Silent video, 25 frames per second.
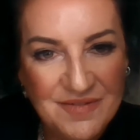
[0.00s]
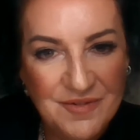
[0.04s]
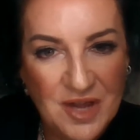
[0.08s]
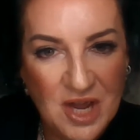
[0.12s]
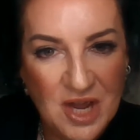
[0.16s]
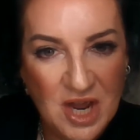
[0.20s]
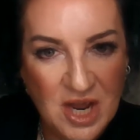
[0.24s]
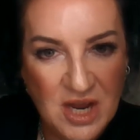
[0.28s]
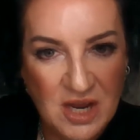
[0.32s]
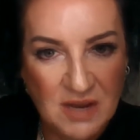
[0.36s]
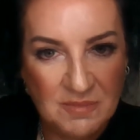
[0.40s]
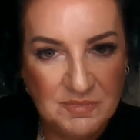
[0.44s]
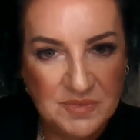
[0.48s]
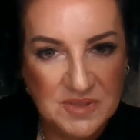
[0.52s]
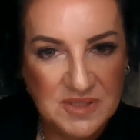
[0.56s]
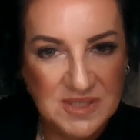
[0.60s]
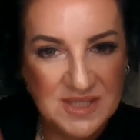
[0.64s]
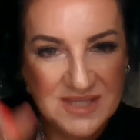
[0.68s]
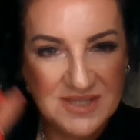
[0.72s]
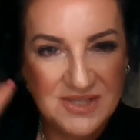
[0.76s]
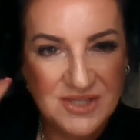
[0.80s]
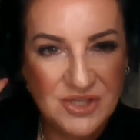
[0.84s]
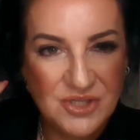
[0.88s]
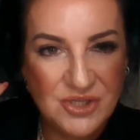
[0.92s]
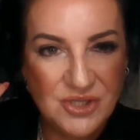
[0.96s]
of Cups.
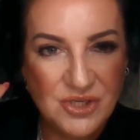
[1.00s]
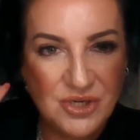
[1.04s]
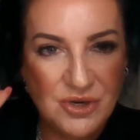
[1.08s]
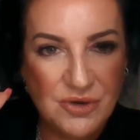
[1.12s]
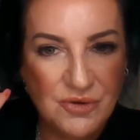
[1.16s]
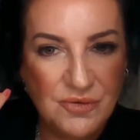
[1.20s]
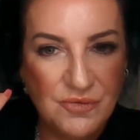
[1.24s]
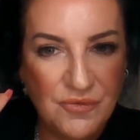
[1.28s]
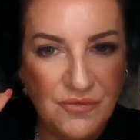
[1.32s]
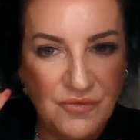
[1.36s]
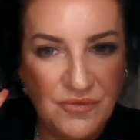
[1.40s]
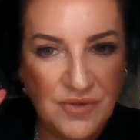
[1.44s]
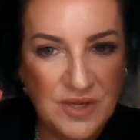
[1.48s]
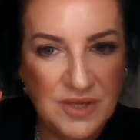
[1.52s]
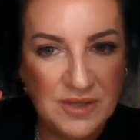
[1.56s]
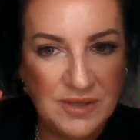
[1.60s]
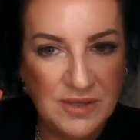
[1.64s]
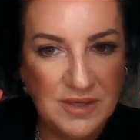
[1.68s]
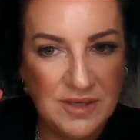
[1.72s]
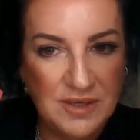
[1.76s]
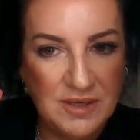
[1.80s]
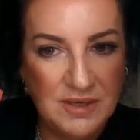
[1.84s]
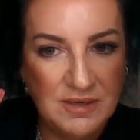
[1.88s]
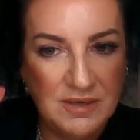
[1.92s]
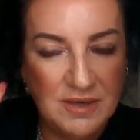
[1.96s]
This is you
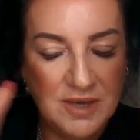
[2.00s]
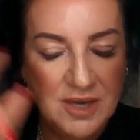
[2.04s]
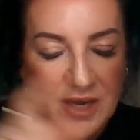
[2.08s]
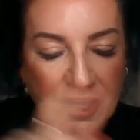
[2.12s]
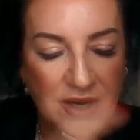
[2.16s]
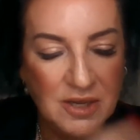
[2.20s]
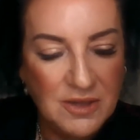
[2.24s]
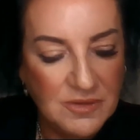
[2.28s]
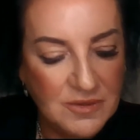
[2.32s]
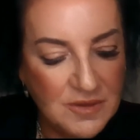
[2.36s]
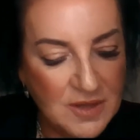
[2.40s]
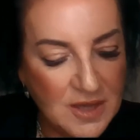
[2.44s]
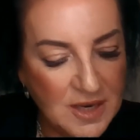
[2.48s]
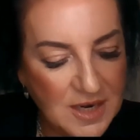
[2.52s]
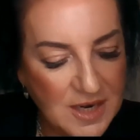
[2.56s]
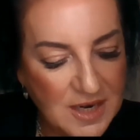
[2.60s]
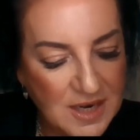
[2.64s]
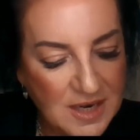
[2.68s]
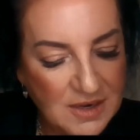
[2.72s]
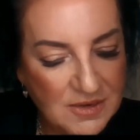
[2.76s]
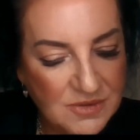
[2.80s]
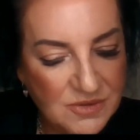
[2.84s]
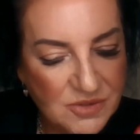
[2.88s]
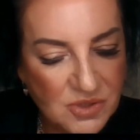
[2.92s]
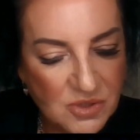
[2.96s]
feeling
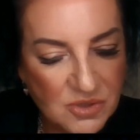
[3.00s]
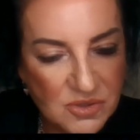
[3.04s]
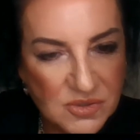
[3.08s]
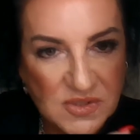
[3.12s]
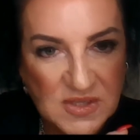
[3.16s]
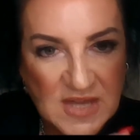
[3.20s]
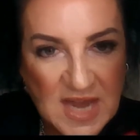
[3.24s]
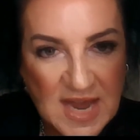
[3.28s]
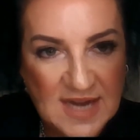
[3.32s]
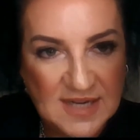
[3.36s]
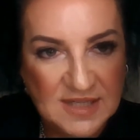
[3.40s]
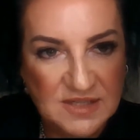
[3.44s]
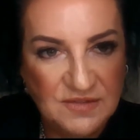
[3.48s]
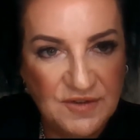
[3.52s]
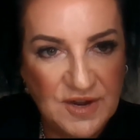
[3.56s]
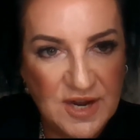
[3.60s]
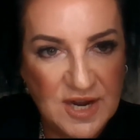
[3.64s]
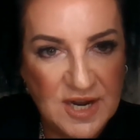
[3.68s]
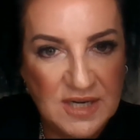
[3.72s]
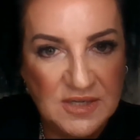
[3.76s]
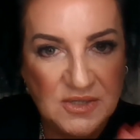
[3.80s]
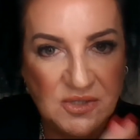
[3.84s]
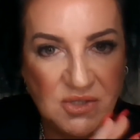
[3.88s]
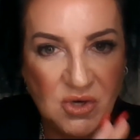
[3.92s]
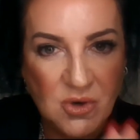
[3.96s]
like so
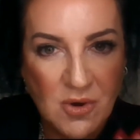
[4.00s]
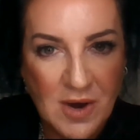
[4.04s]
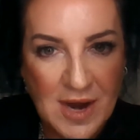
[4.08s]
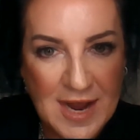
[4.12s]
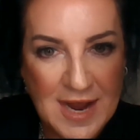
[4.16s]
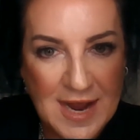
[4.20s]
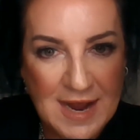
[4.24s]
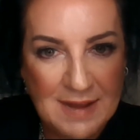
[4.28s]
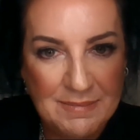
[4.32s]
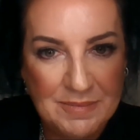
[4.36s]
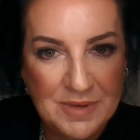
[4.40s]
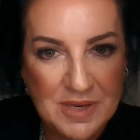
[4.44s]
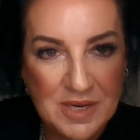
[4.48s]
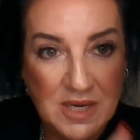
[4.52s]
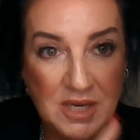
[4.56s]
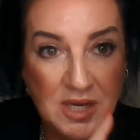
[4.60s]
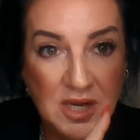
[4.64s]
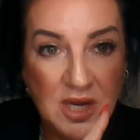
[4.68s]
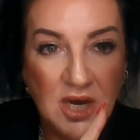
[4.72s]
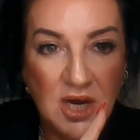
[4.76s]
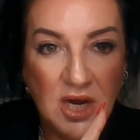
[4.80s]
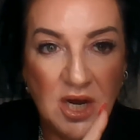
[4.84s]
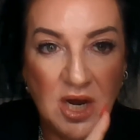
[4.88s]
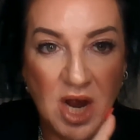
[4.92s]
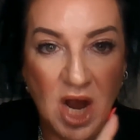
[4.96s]
satisfied, so happy
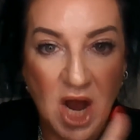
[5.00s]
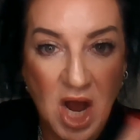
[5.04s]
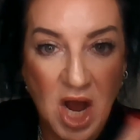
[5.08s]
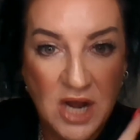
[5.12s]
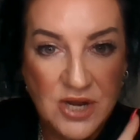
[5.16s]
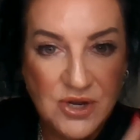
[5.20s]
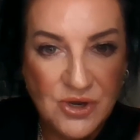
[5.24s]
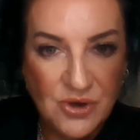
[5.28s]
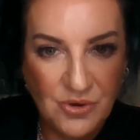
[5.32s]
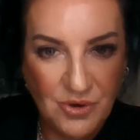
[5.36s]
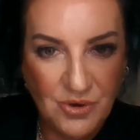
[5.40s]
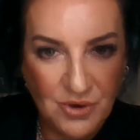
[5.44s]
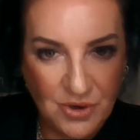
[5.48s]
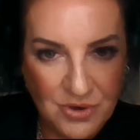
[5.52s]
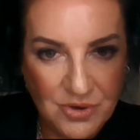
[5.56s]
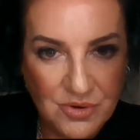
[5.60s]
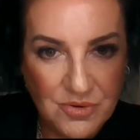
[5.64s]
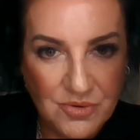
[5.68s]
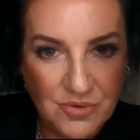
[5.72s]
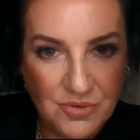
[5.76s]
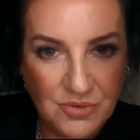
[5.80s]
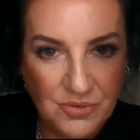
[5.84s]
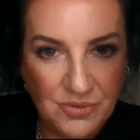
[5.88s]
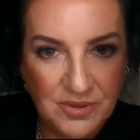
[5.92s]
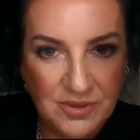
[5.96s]
on your
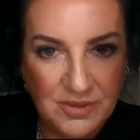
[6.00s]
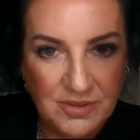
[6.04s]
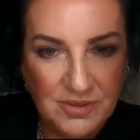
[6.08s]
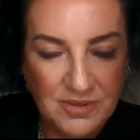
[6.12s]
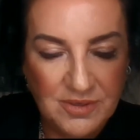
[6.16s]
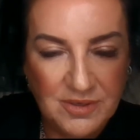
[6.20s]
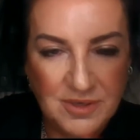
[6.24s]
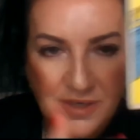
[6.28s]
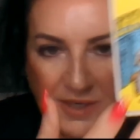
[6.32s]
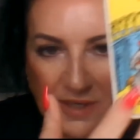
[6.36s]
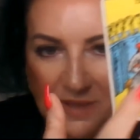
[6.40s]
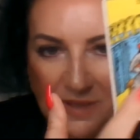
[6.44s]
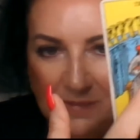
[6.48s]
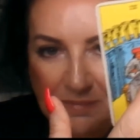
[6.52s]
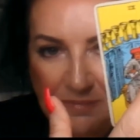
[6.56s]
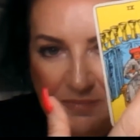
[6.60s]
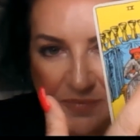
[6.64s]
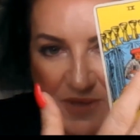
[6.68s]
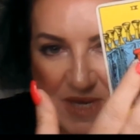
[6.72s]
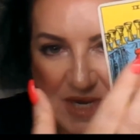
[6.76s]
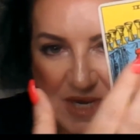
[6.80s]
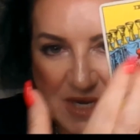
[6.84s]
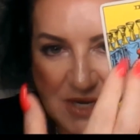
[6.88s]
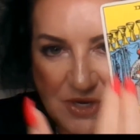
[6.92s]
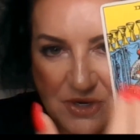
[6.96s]
own
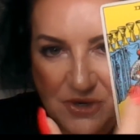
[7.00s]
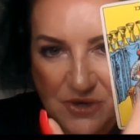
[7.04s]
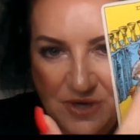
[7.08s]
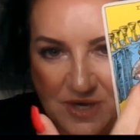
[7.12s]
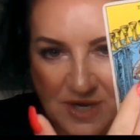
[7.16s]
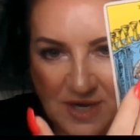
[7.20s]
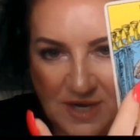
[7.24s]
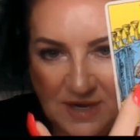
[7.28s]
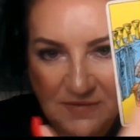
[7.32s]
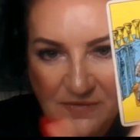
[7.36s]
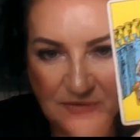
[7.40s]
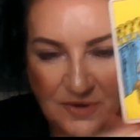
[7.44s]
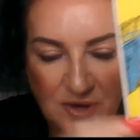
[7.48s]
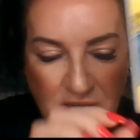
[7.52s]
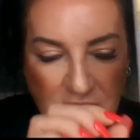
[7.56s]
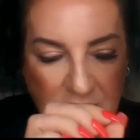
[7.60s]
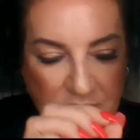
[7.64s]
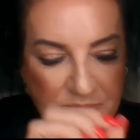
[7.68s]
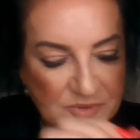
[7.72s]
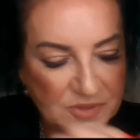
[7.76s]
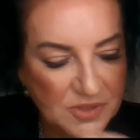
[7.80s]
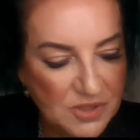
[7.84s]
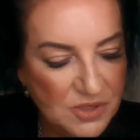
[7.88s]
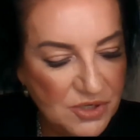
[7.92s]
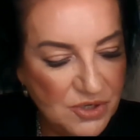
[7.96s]
in your Nine of
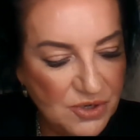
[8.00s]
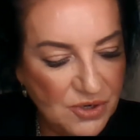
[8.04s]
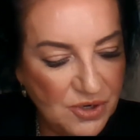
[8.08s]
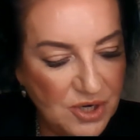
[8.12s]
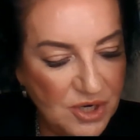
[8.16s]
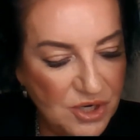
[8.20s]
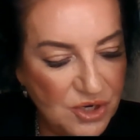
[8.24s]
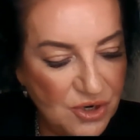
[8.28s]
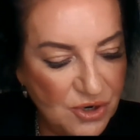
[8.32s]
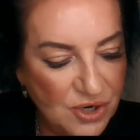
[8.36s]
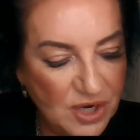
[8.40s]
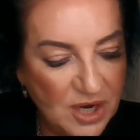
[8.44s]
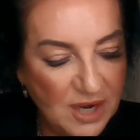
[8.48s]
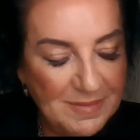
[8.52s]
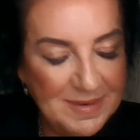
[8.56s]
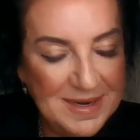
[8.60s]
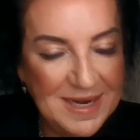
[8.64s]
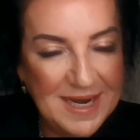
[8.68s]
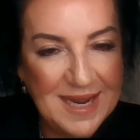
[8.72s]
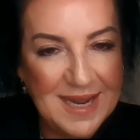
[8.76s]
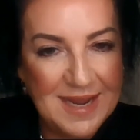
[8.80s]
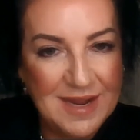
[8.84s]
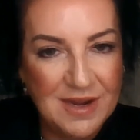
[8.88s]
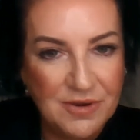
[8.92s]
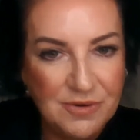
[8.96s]
Cups. You're
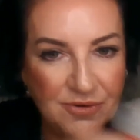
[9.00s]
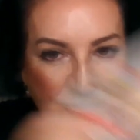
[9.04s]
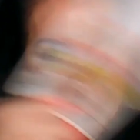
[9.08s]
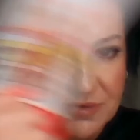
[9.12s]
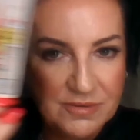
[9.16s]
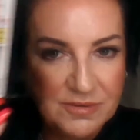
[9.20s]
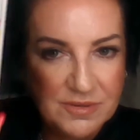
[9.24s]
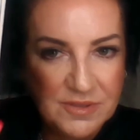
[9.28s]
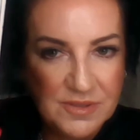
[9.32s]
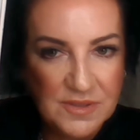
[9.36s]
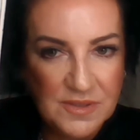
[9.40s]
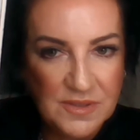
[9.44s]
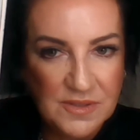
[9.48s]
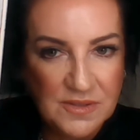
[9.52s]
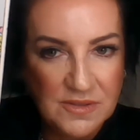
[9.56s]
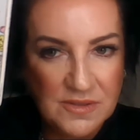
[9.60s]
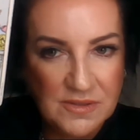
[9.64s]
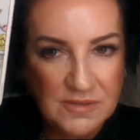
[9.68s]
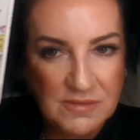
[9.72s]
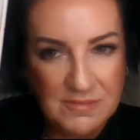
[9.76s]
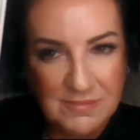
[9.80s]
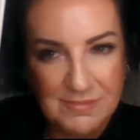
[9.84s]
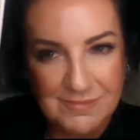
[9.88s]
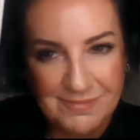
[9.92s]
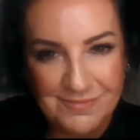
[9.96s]
coming out. This
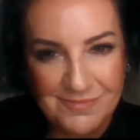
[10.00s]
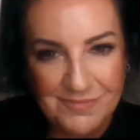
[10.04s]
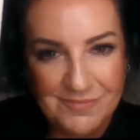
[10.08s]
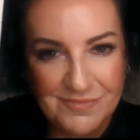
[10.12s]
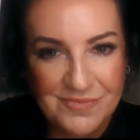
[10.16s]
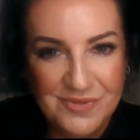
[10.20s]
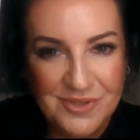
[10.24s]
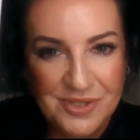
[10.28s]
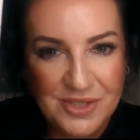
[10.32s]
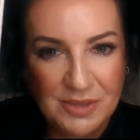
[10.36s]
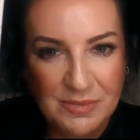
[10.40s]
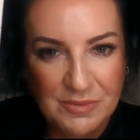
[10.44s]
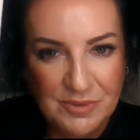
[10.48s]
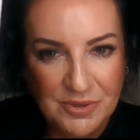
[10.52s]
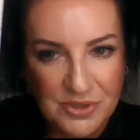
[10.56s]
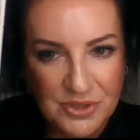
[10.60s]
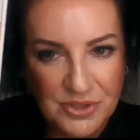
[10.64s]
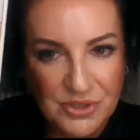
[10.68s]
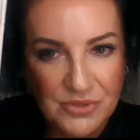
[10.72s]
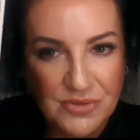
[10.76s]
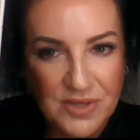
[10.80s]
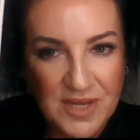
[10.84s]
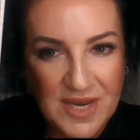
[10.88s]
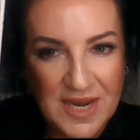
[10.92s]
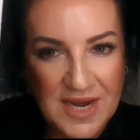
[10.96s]
is similar
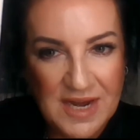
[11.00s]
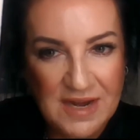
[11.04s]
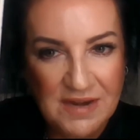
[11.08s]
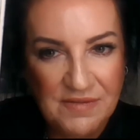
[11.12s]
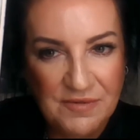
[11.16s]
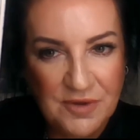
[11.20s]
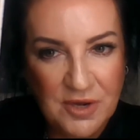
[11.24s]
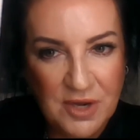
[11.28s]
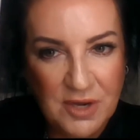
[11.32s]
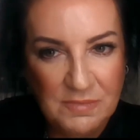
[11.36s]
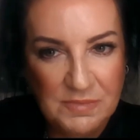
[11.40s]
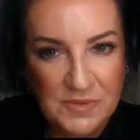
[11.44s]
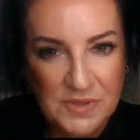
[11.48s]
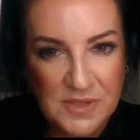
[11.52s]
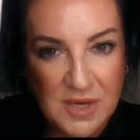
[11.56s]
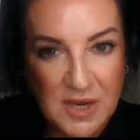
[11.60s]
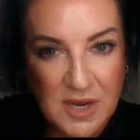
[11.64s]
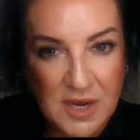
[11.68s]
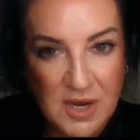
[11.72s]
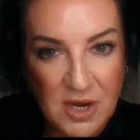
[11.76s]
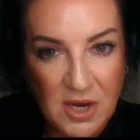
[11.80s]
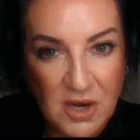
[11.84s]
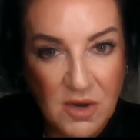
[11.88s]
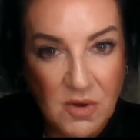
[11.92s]
to the Eight of Cups,